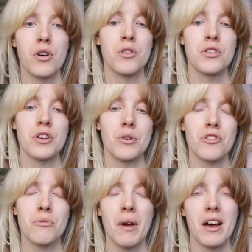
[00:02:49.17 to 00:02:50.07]
Under Your
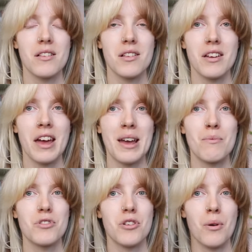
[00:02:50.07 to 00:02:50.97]
Spell
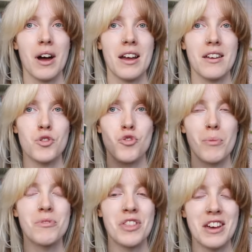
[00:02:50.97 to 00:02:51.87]
came so I
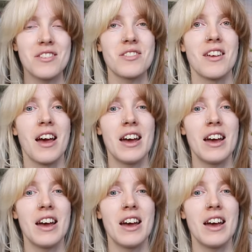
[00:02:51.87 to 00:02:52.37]
dropped this